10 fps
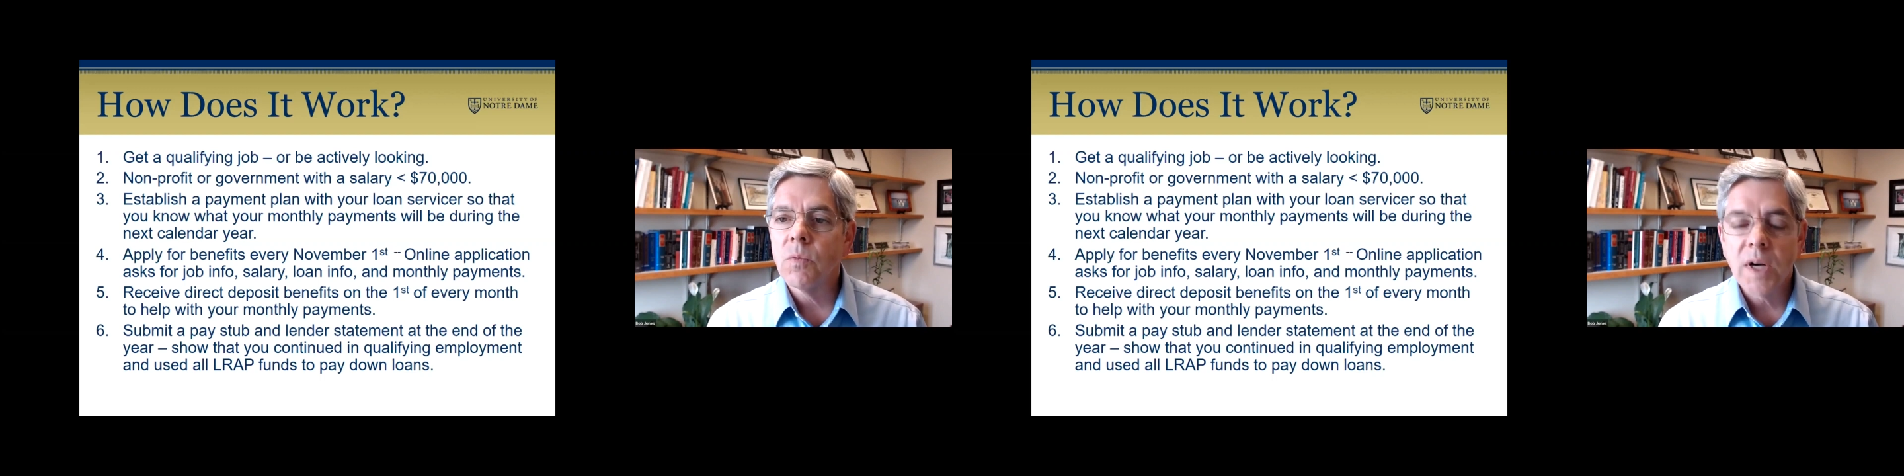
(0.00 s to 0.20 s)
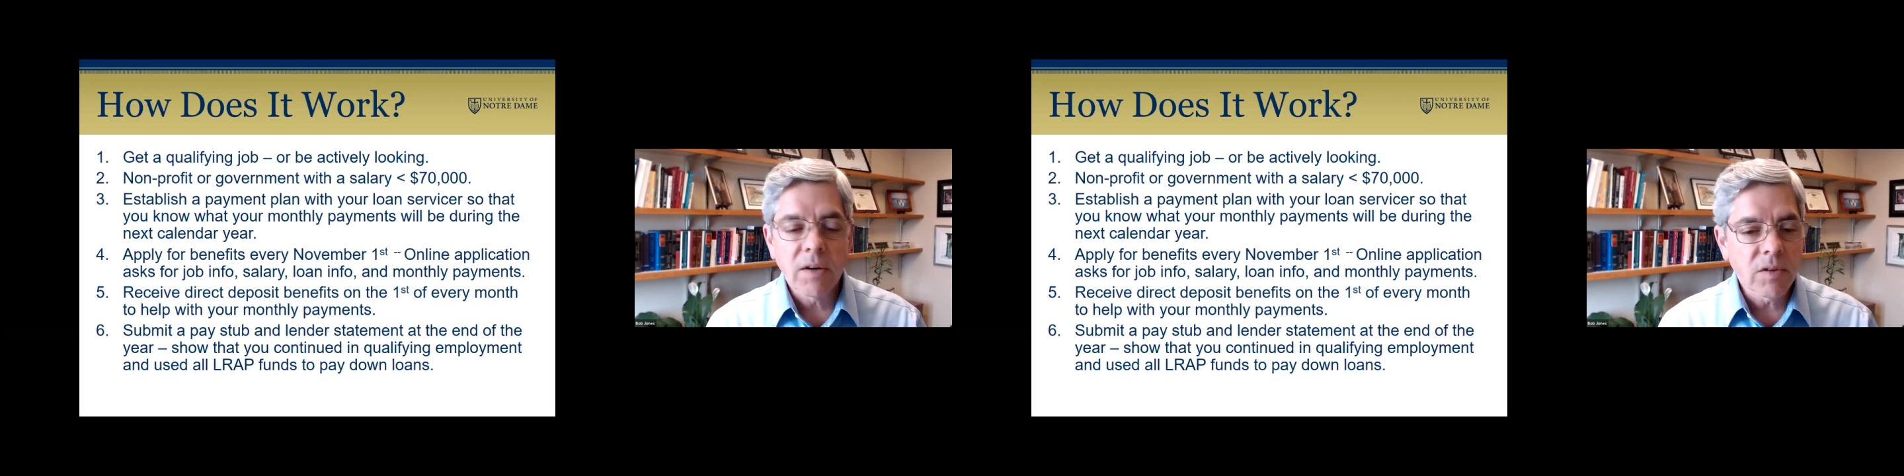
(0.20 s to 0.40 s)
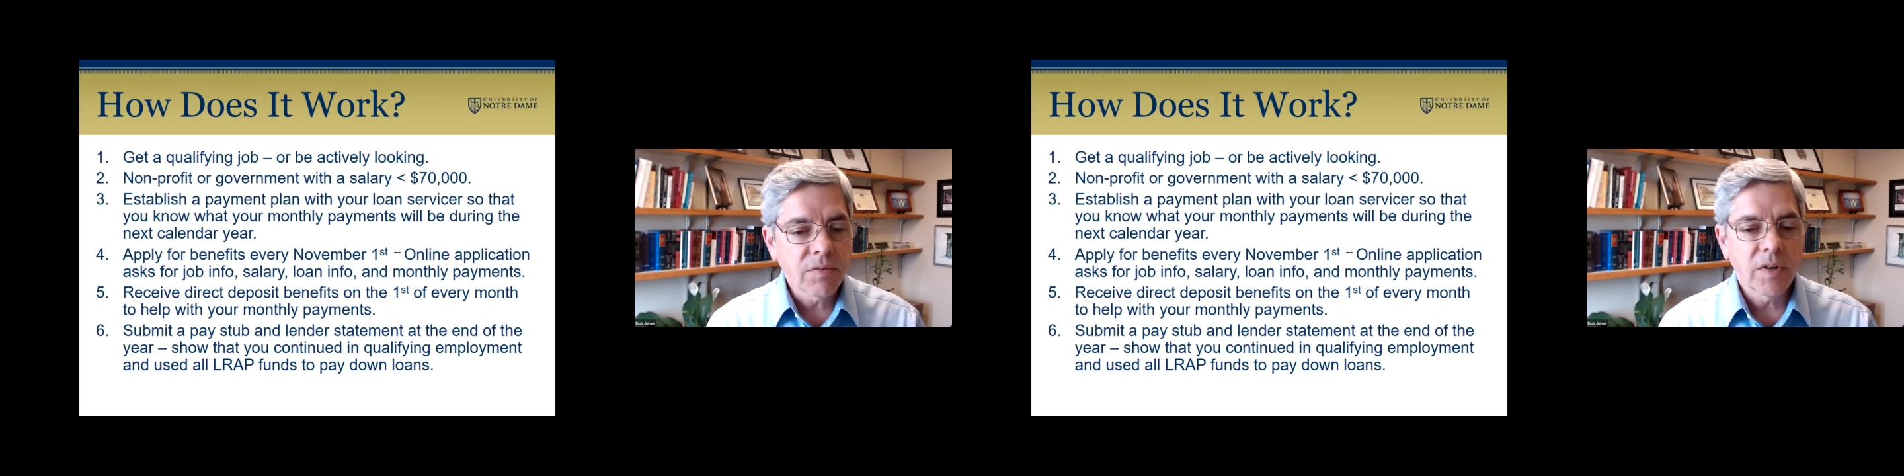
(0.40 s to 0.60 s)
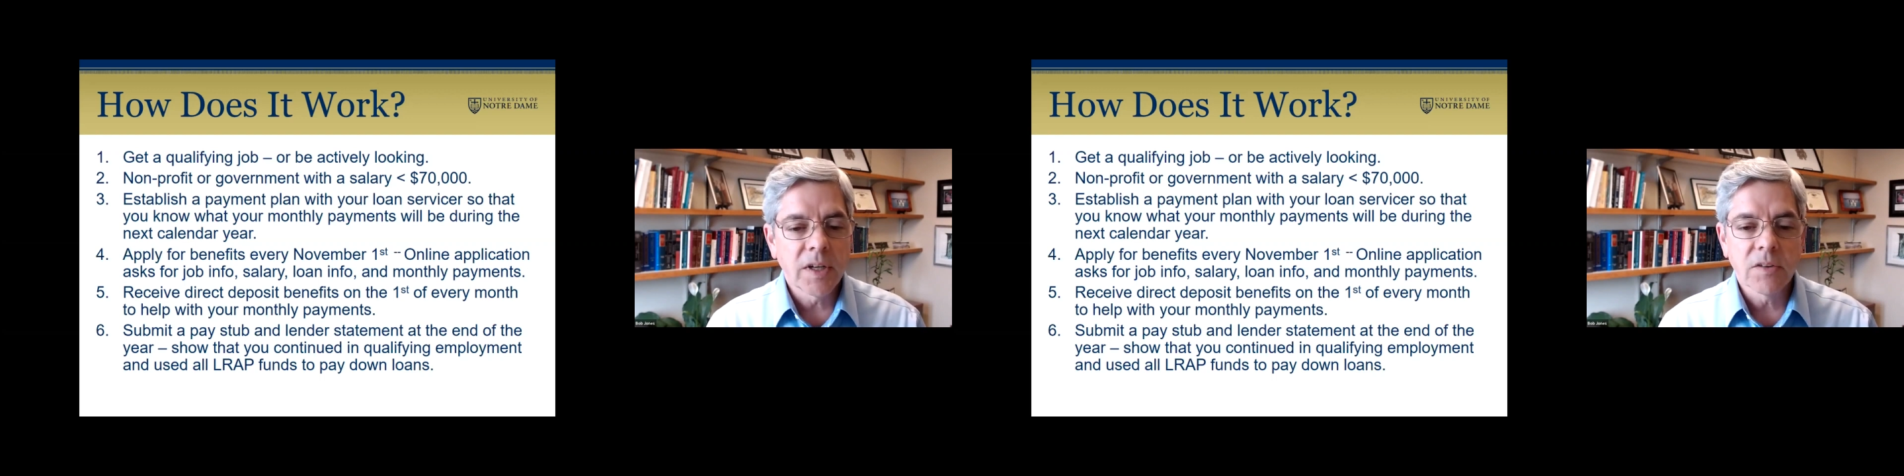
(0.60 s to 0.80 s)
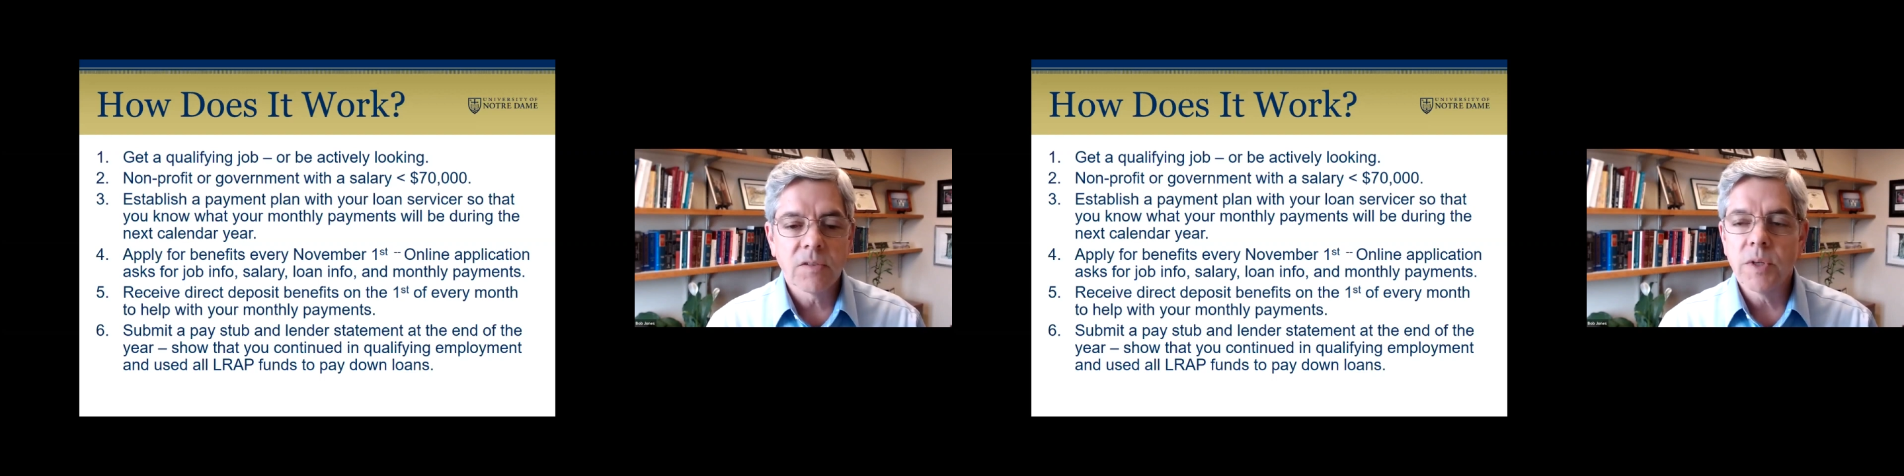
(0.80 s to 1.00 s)
whatever
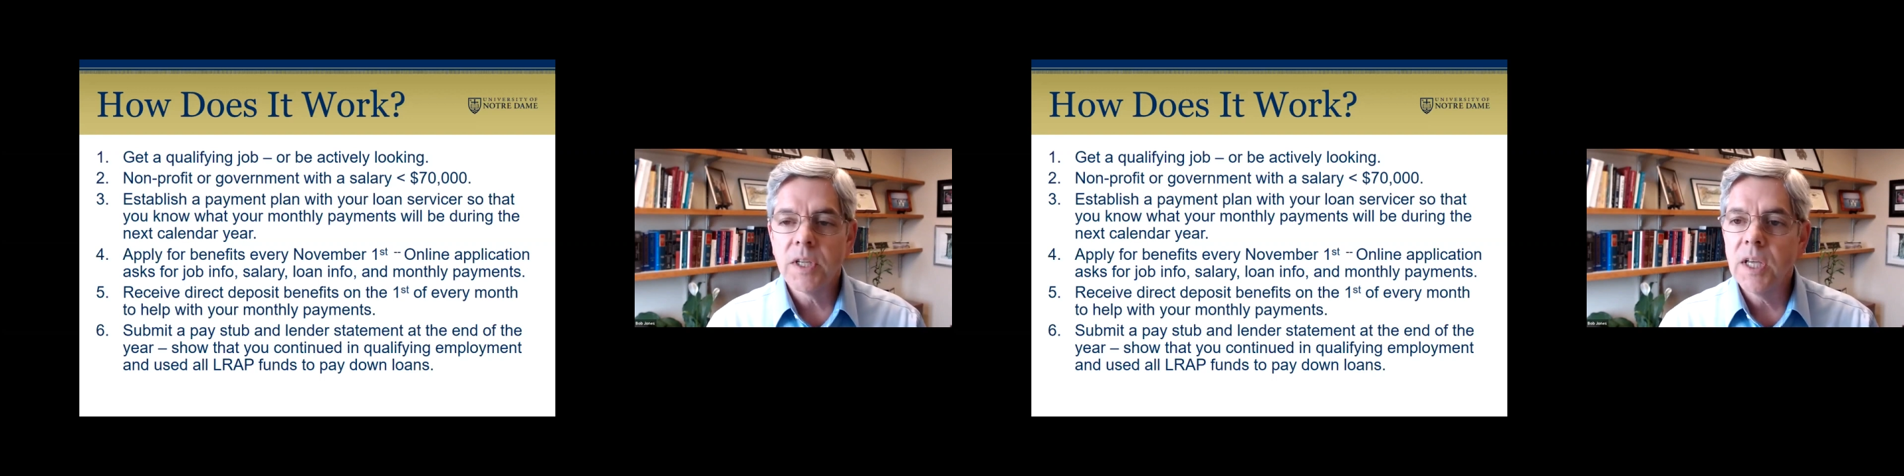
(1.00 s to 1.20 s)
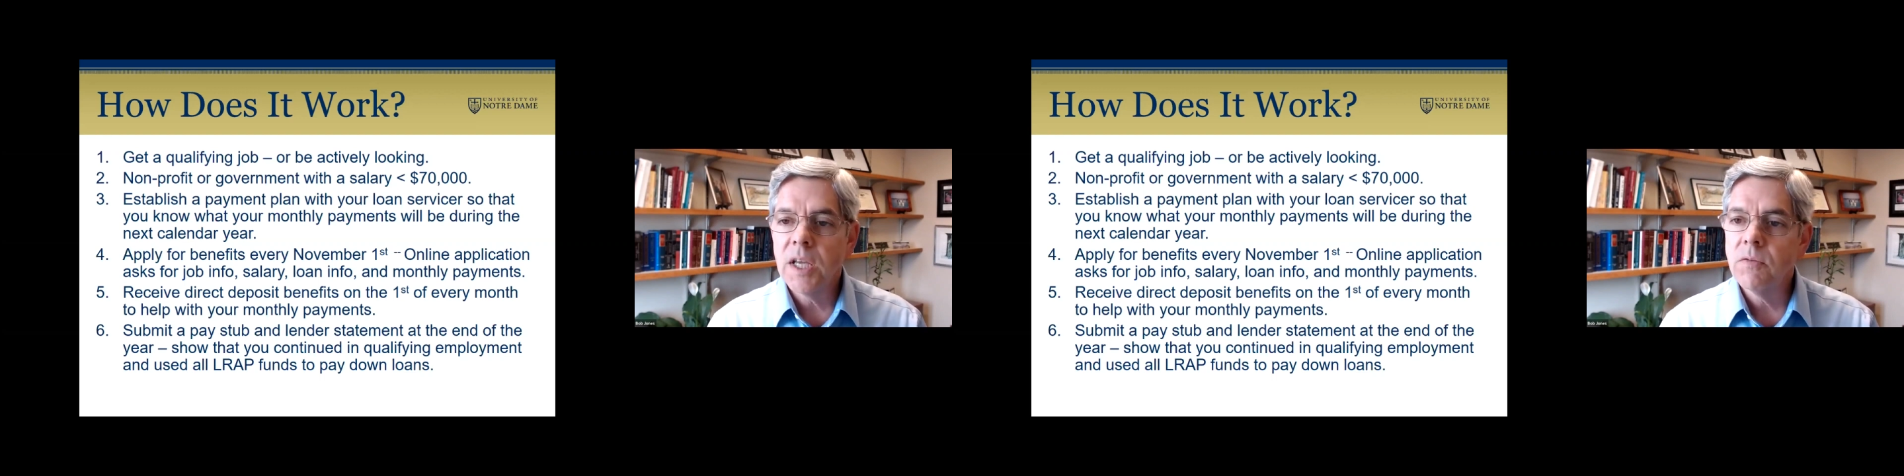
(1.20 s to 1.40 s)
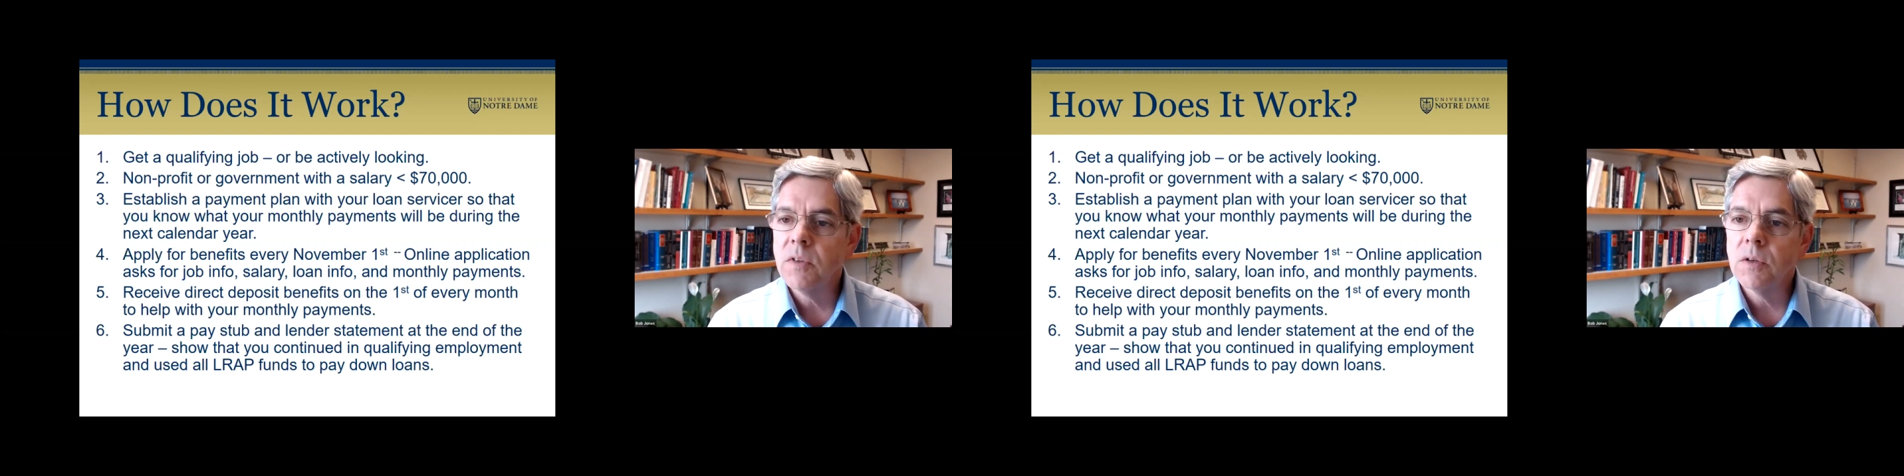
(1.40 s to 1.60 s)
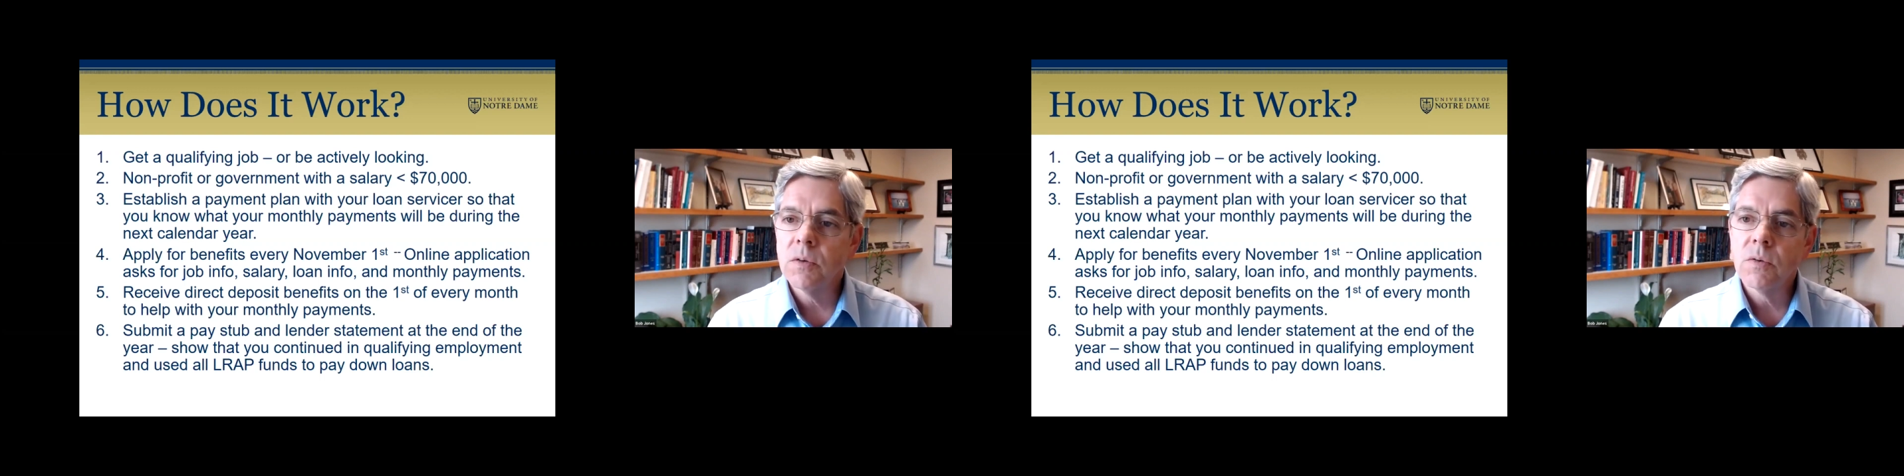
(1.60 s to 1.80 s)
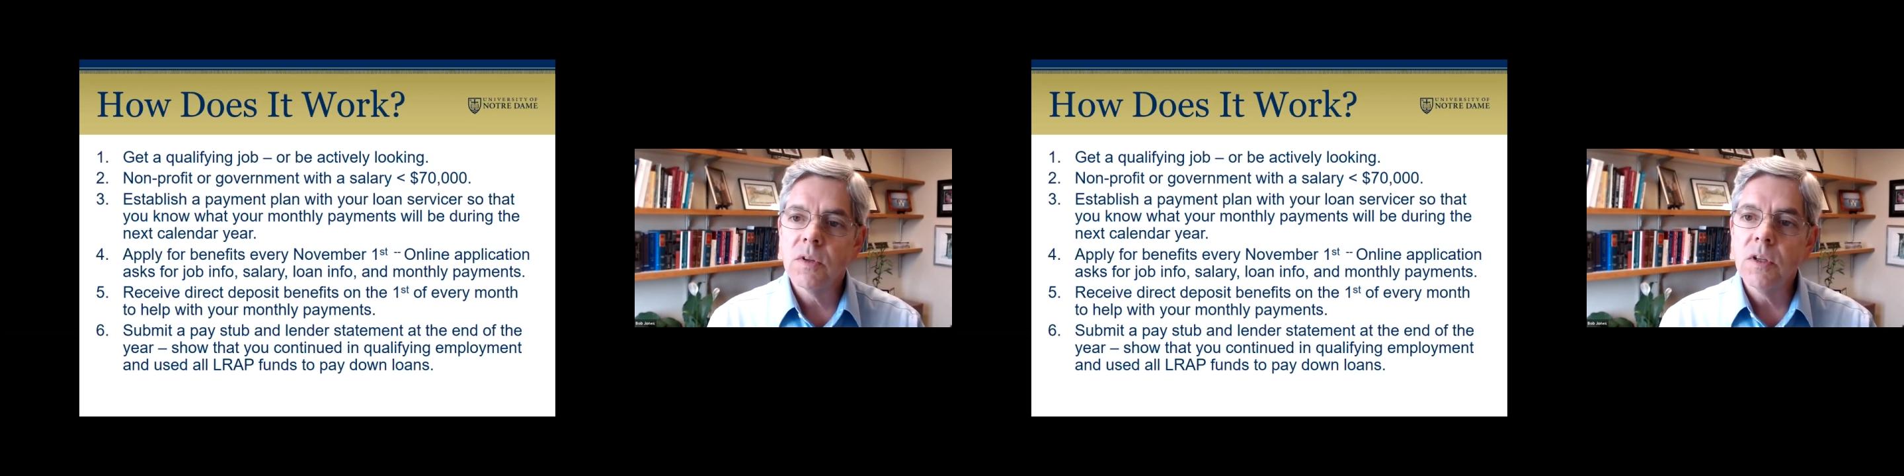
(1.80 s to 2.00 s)
funds we gave you,